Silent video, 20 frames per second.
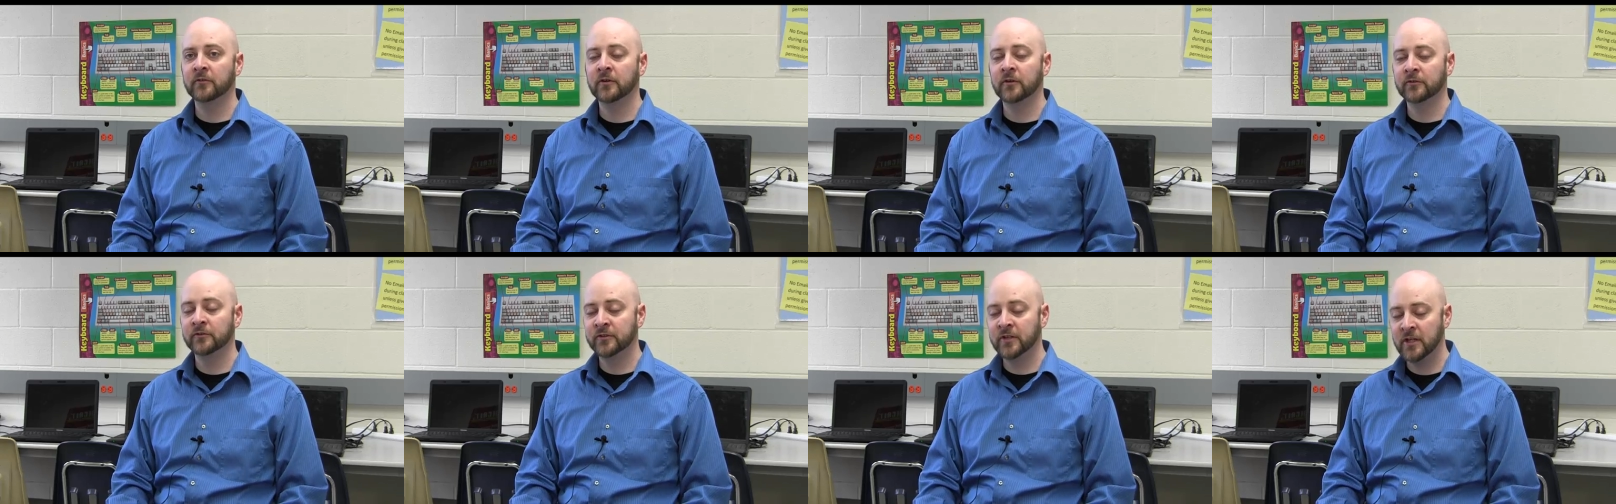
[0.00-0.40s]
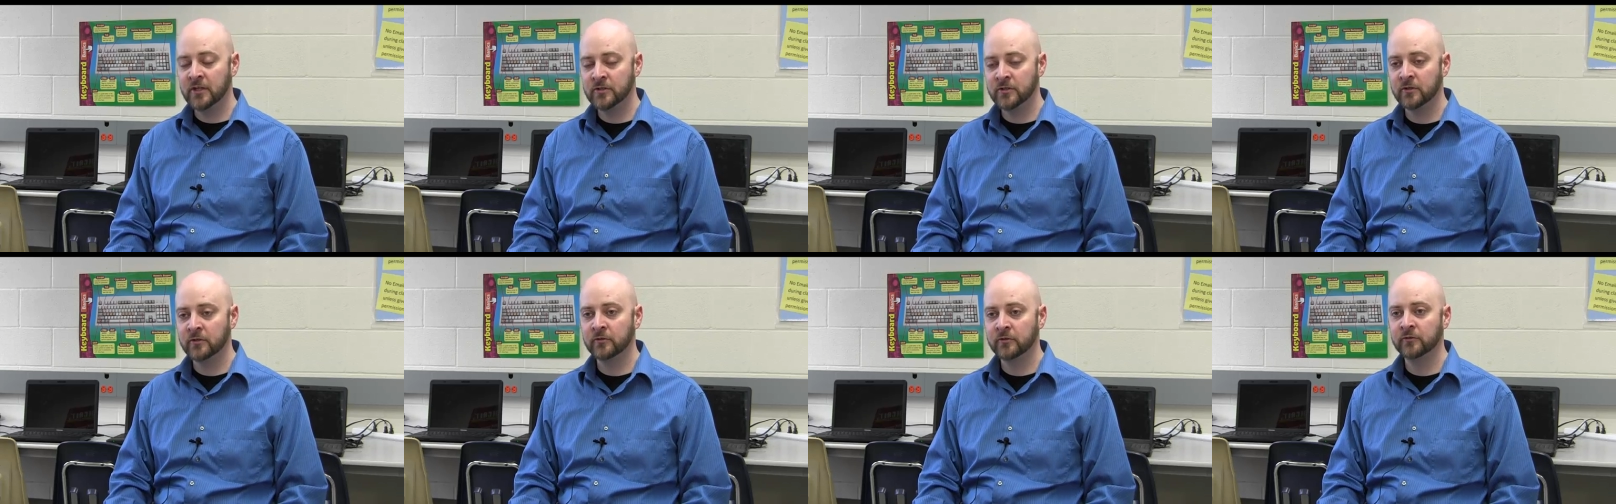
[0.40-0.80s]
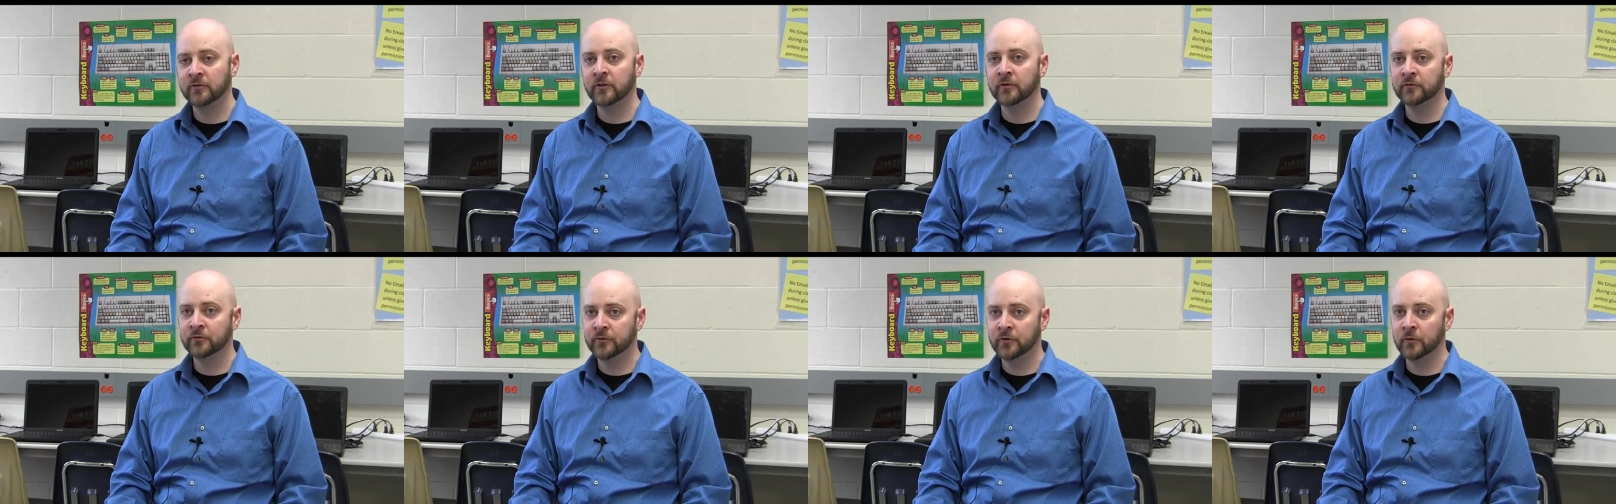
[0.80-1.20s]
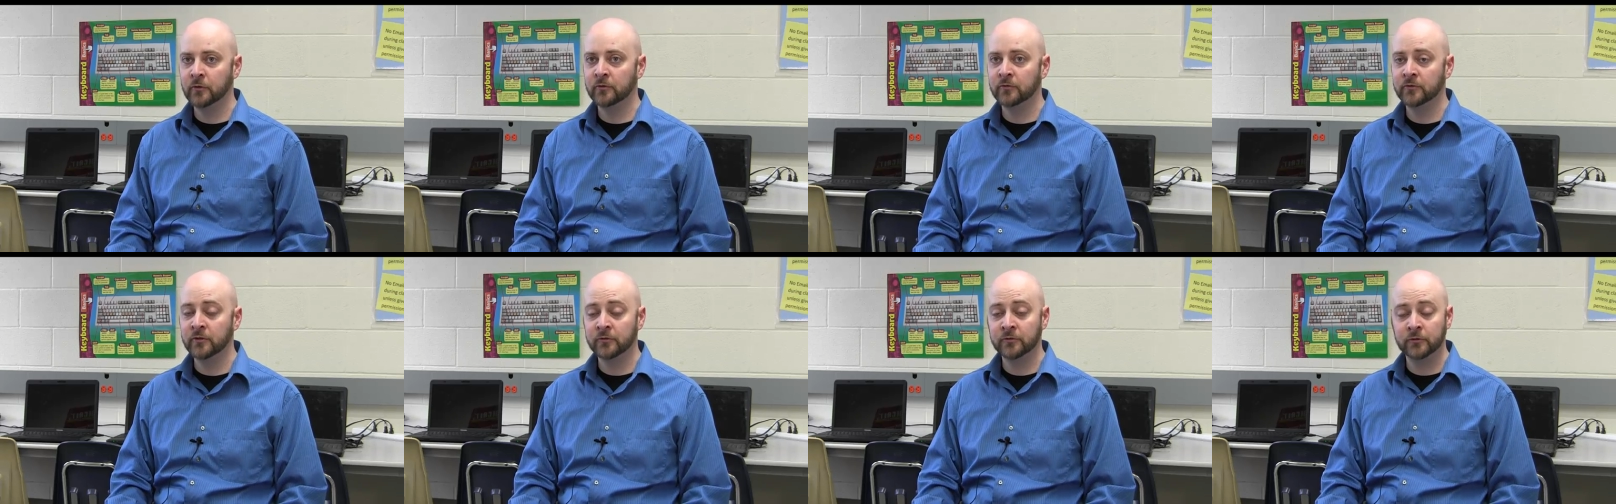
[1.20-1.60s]
There's teachers, there's
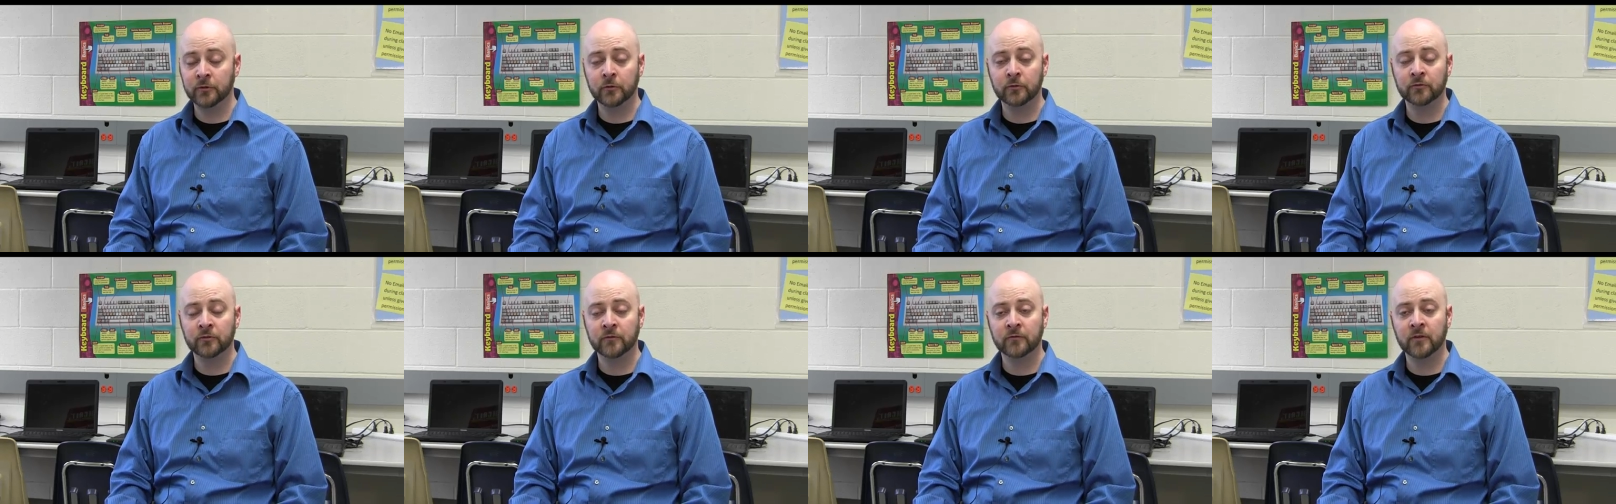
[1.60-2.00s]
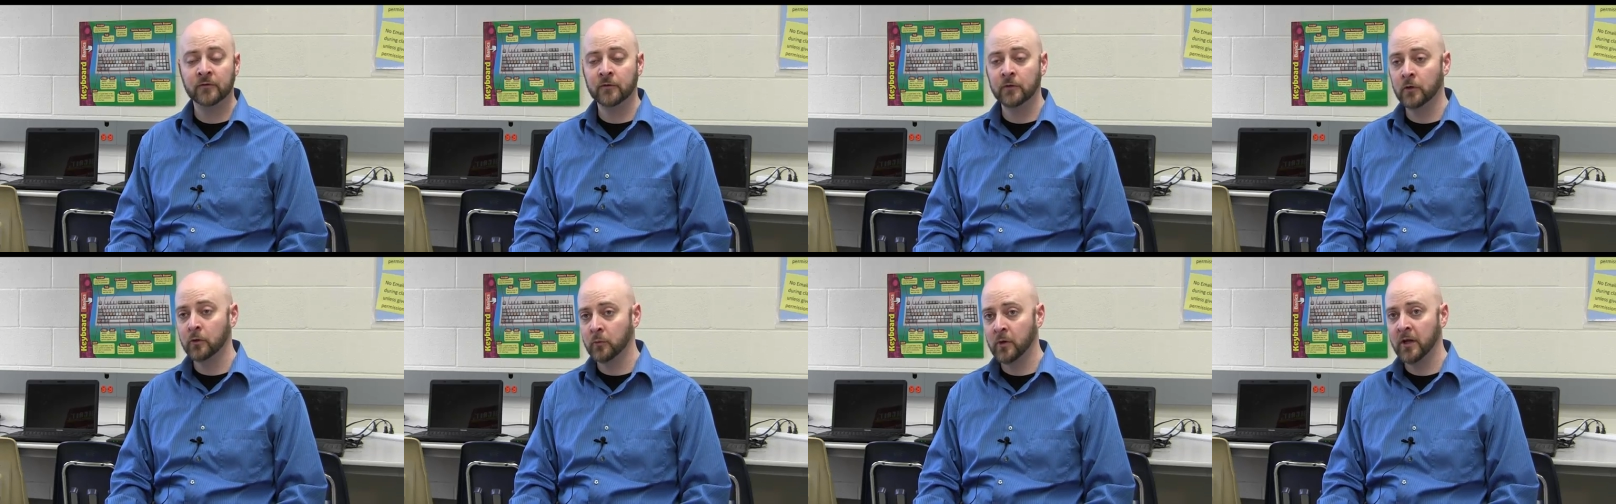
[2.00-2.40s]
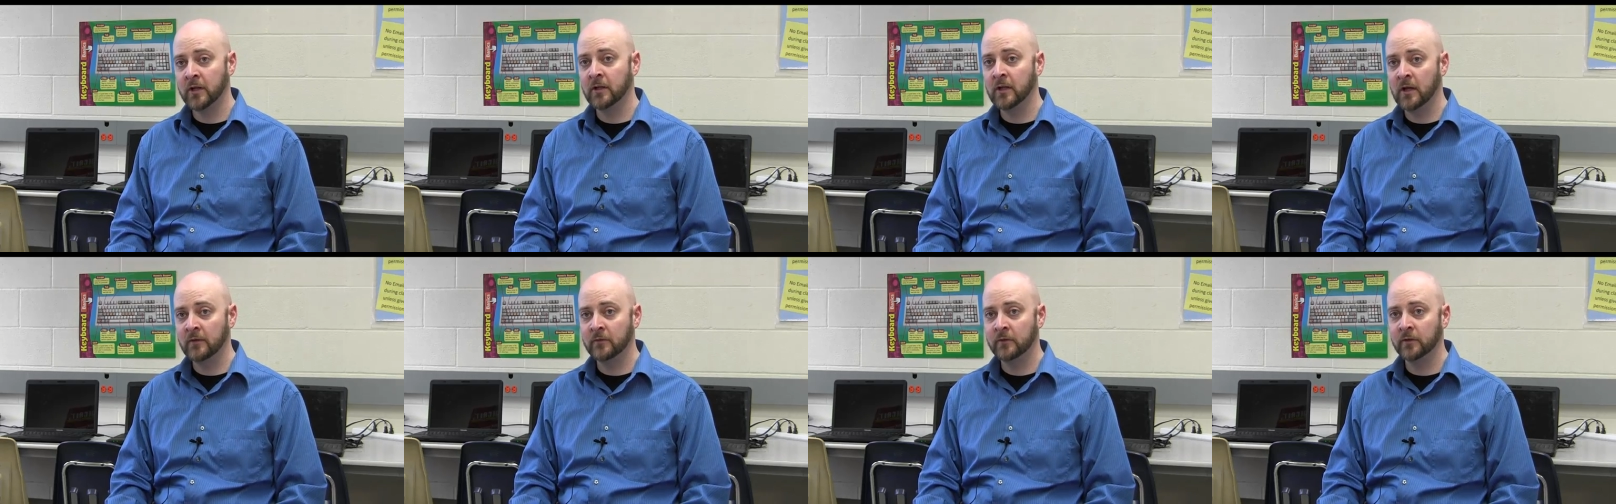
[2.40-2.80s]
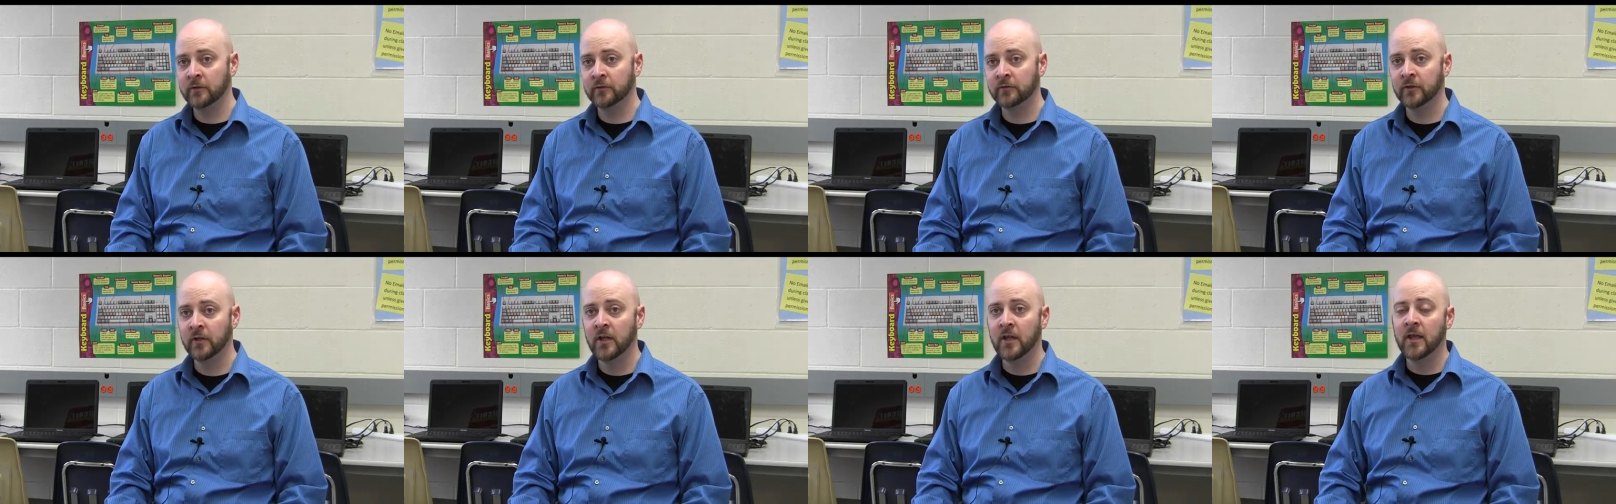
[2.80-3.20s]
students, there's students of different grade levels,